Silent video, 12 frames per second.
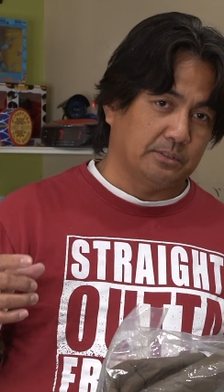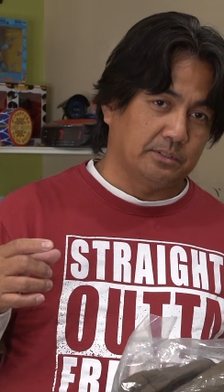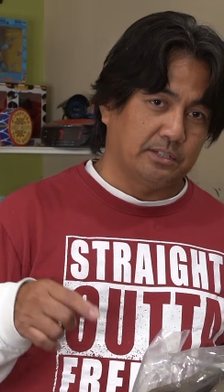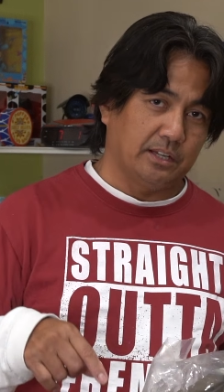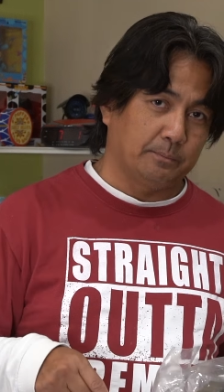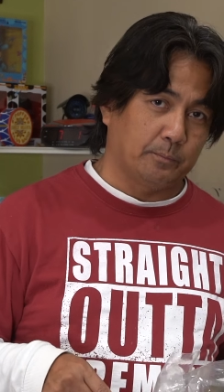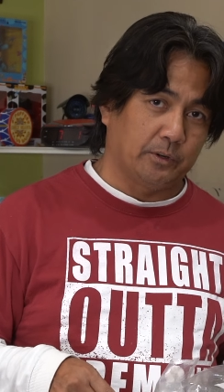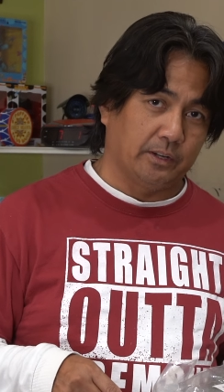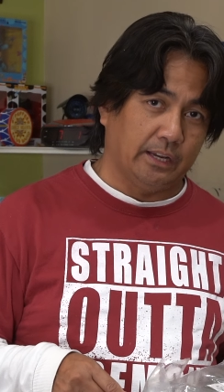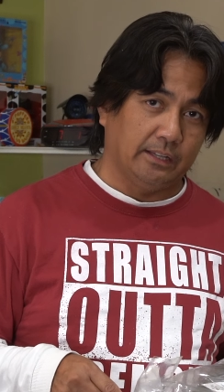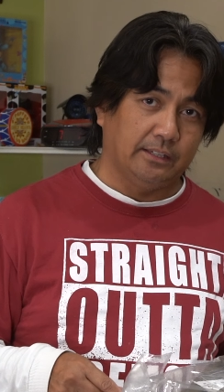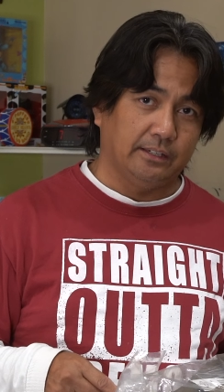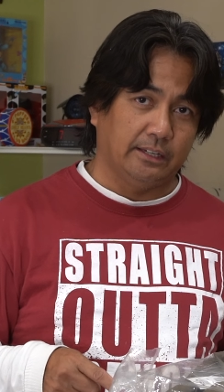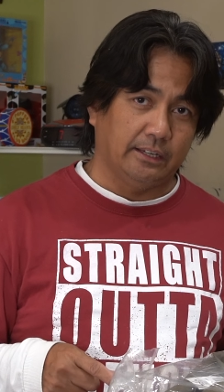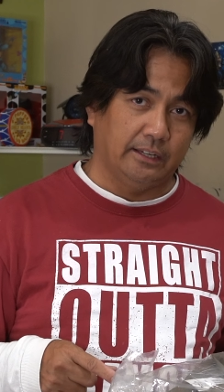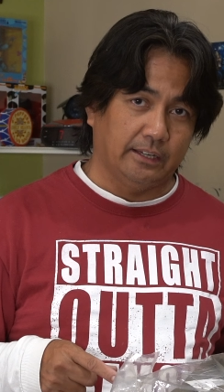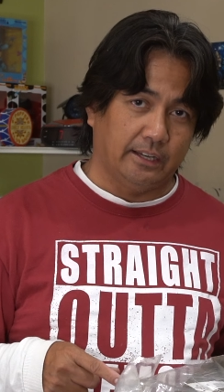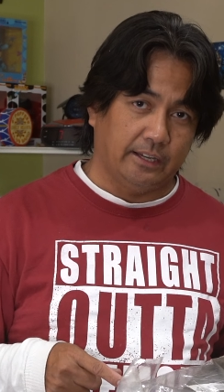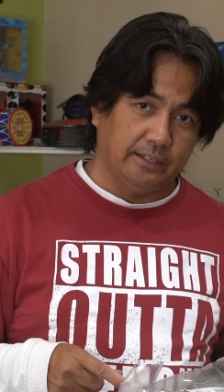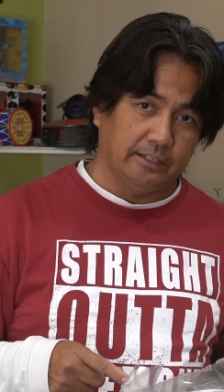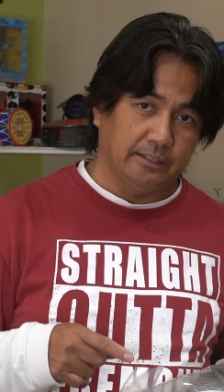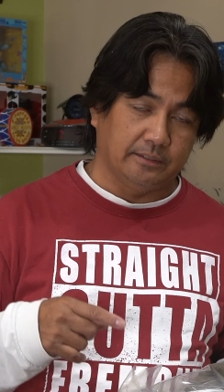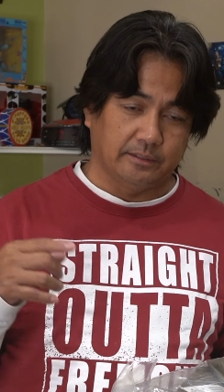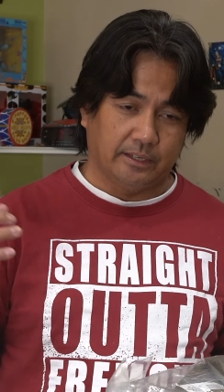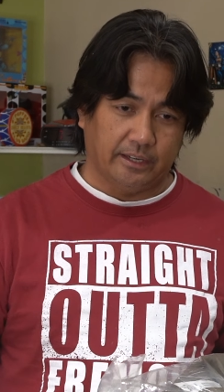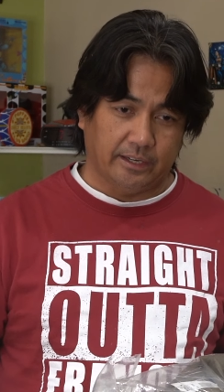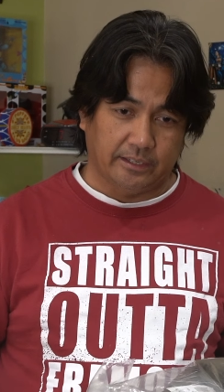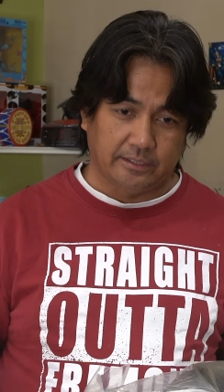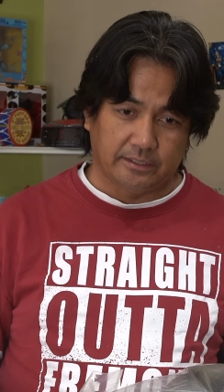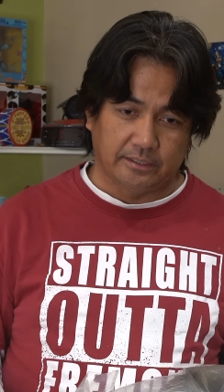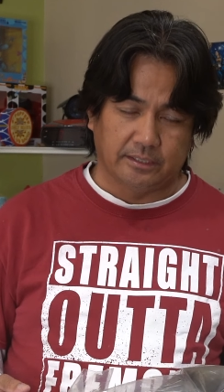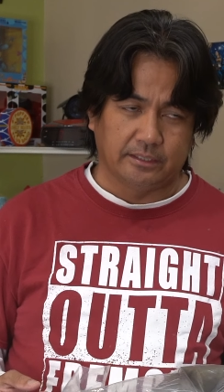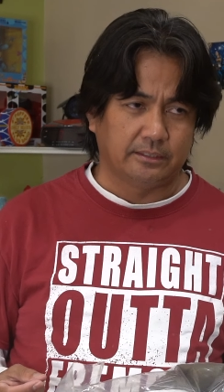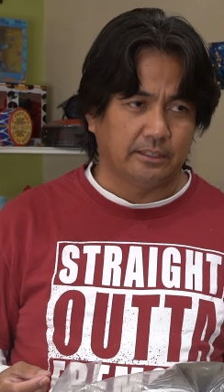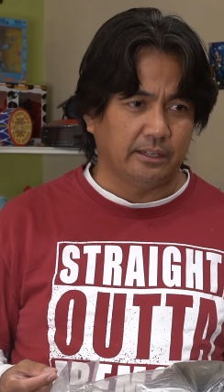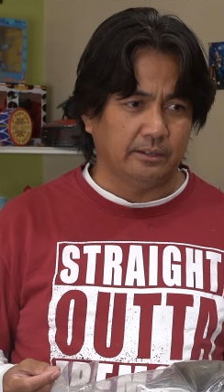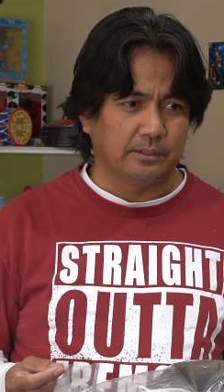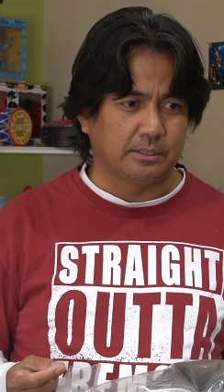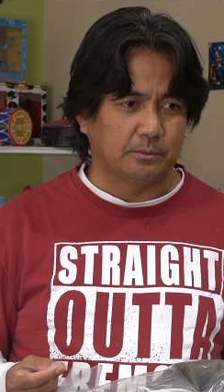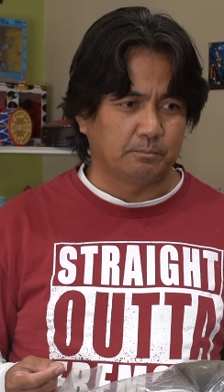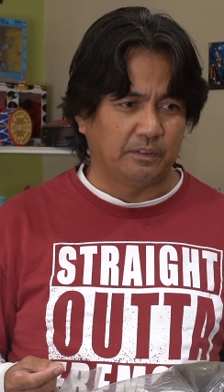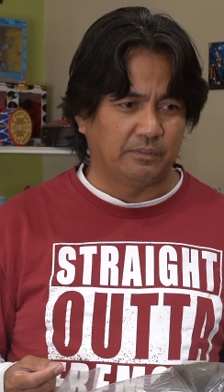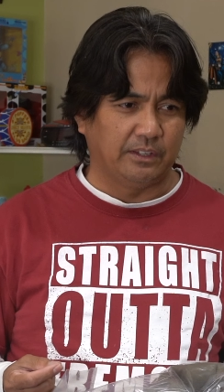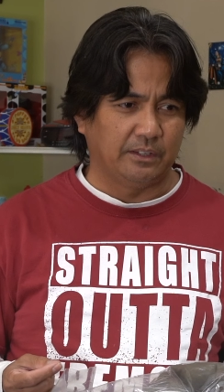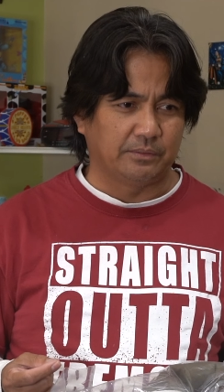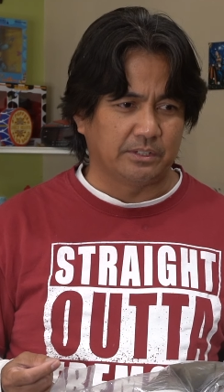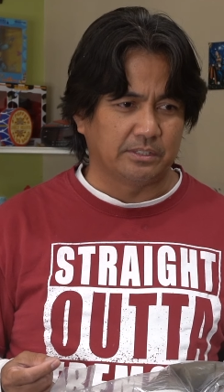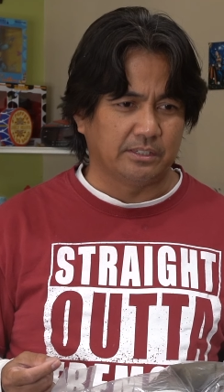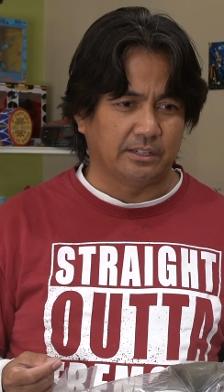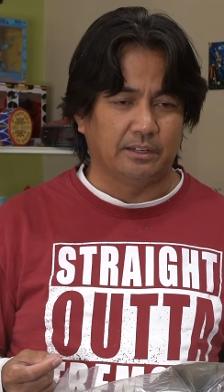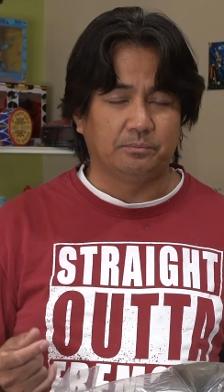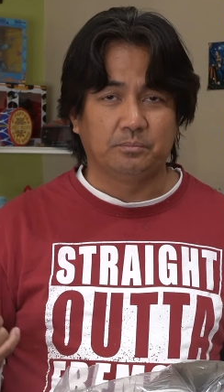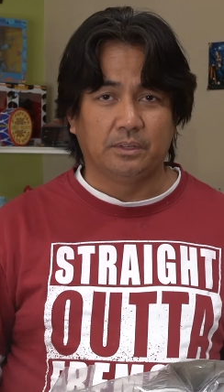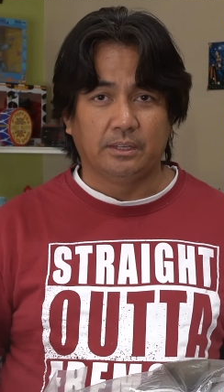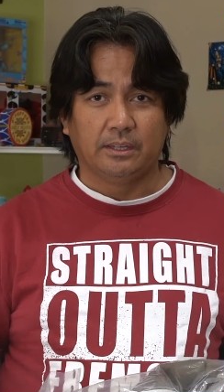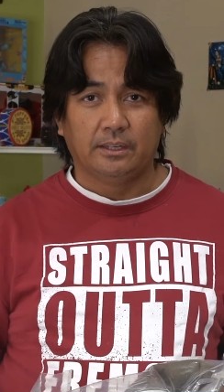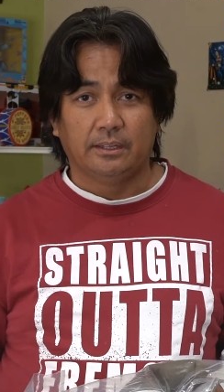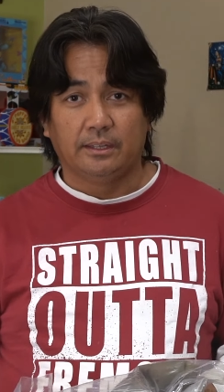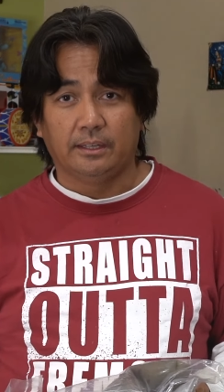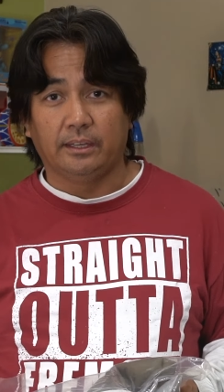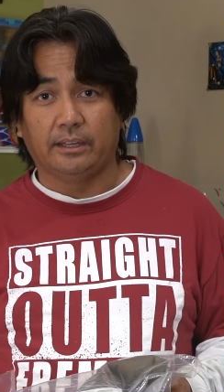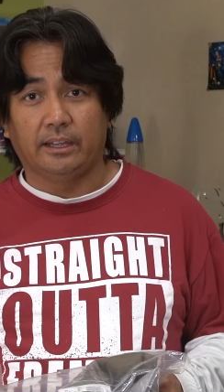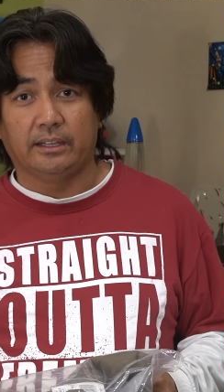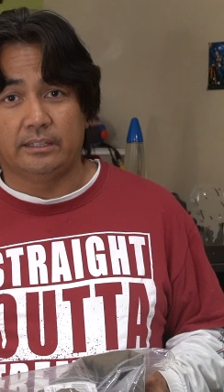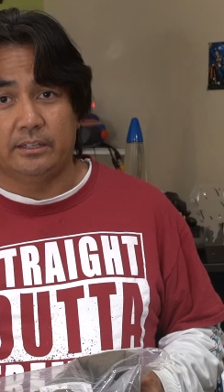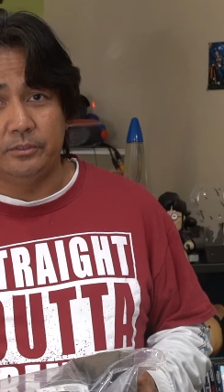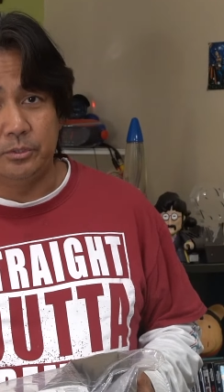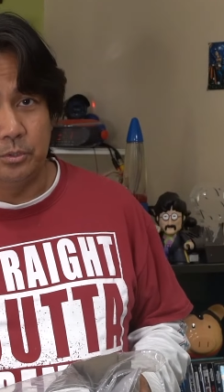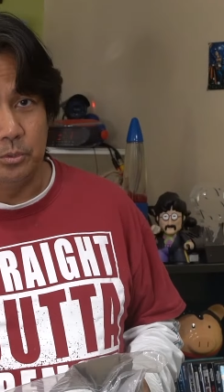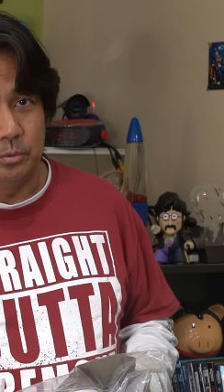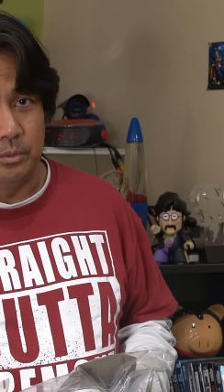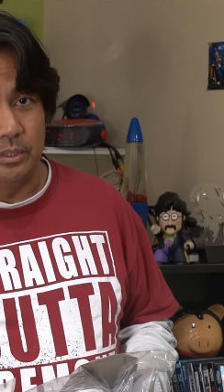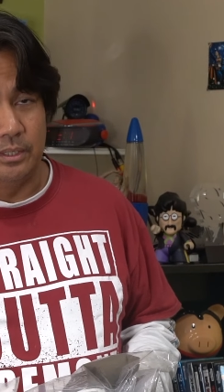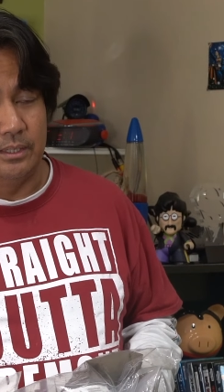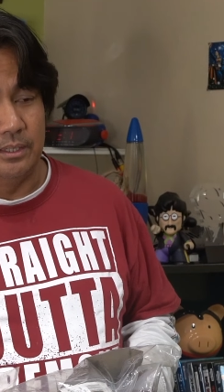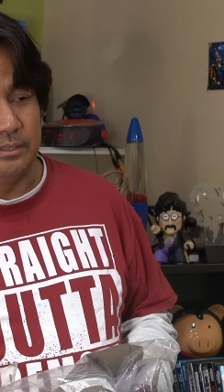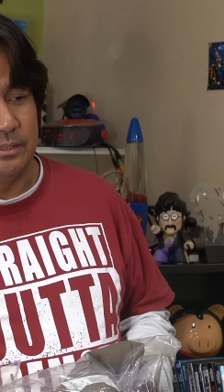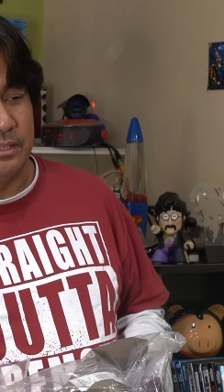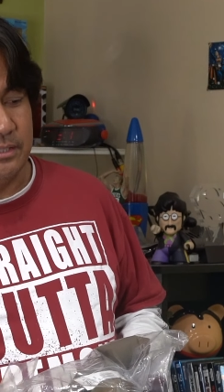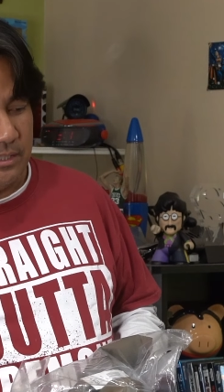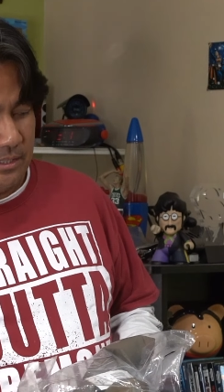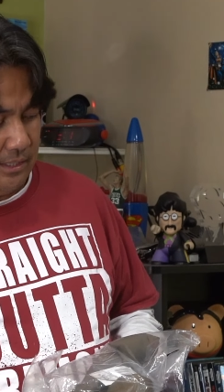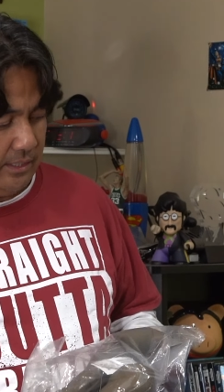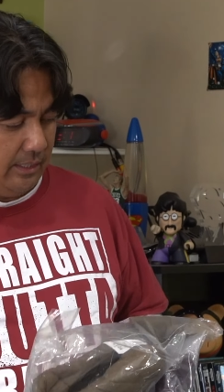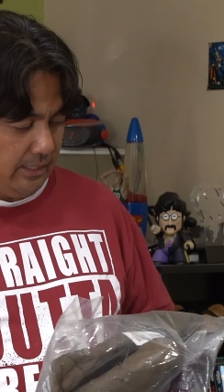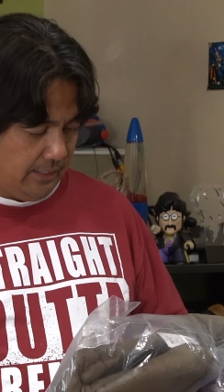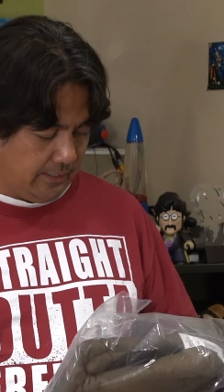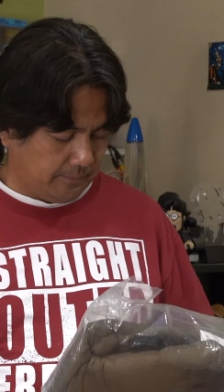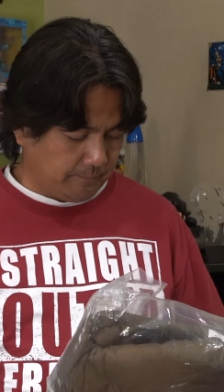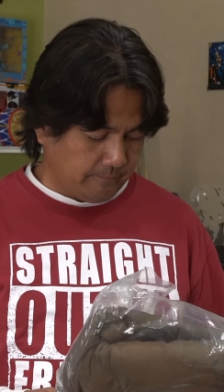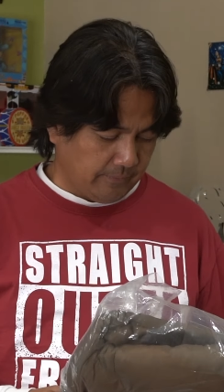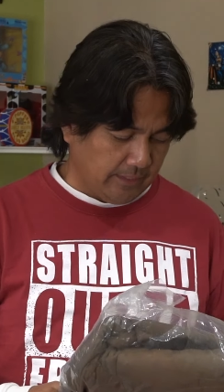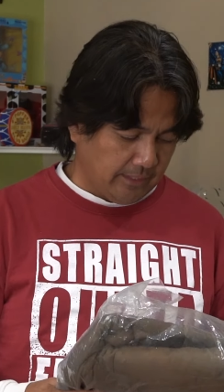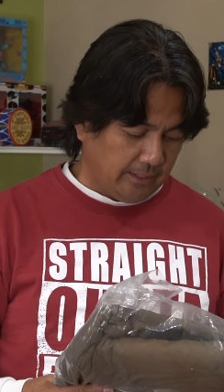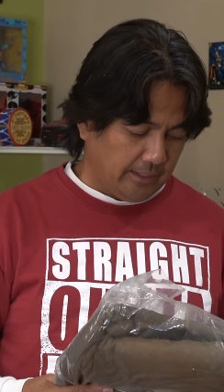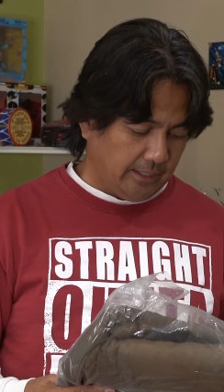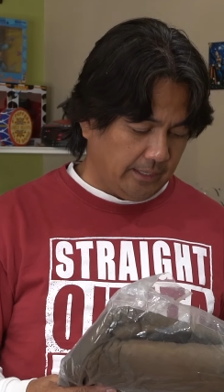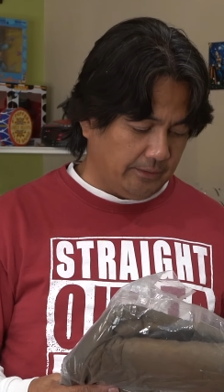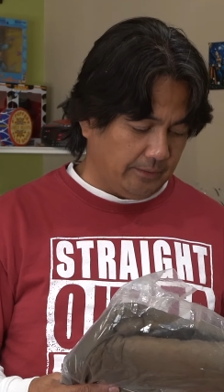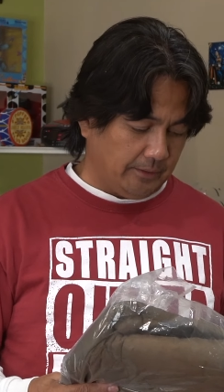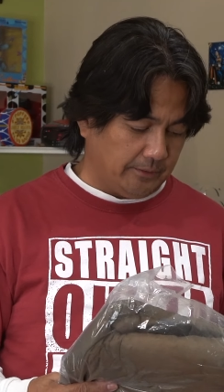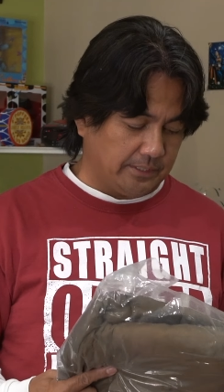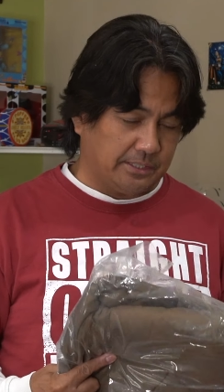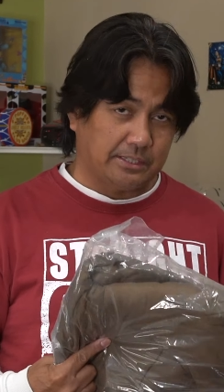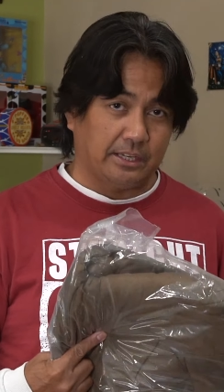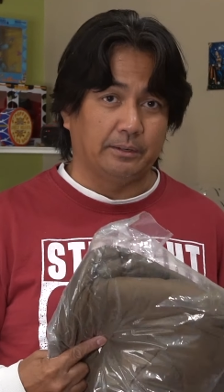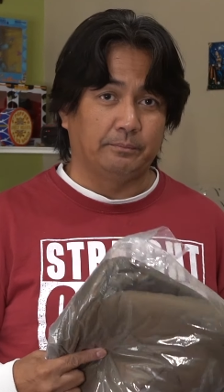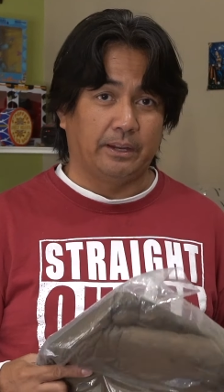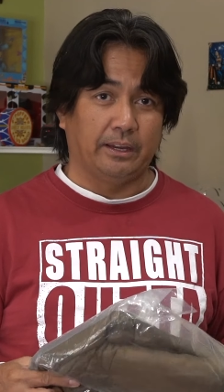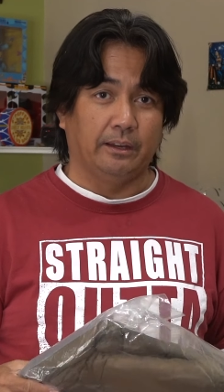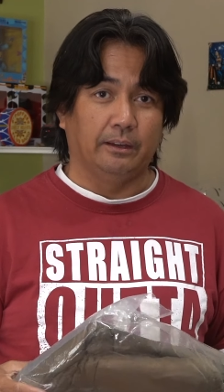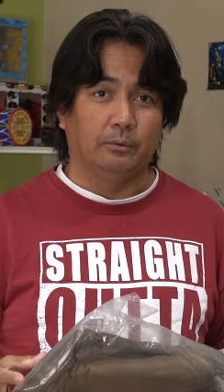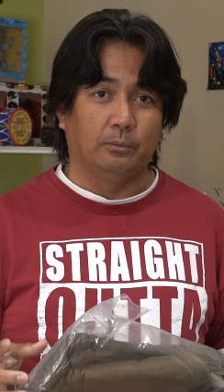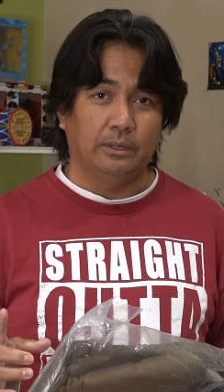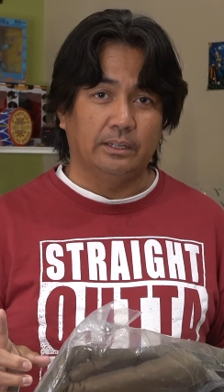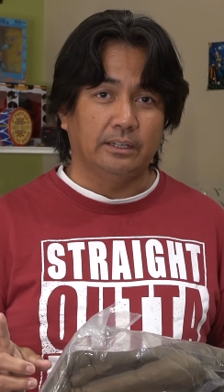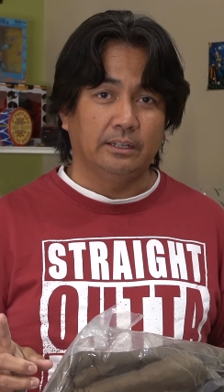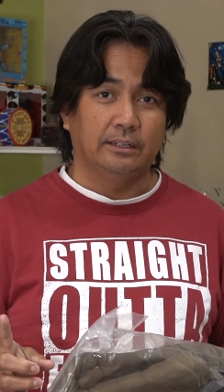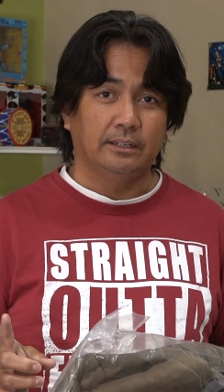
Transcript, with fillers: on sale for $19.99. Then another, I think it was 15% off. It got down to $16.99. Anyway, I was gonna buy one,